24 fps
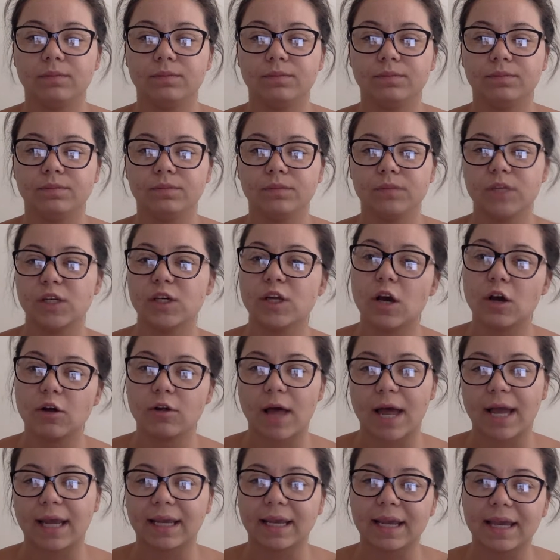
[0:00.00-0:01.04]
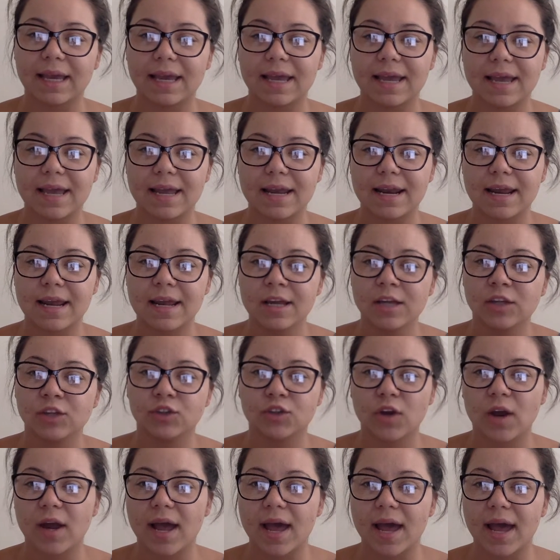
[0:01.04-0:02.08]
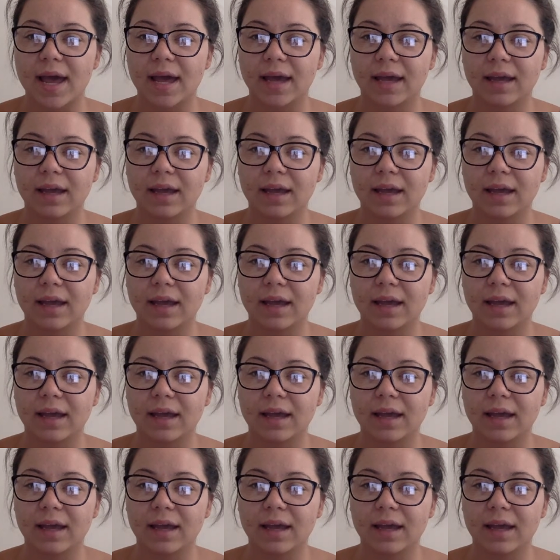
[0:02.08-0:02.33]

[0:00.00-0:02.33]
like in Shrek,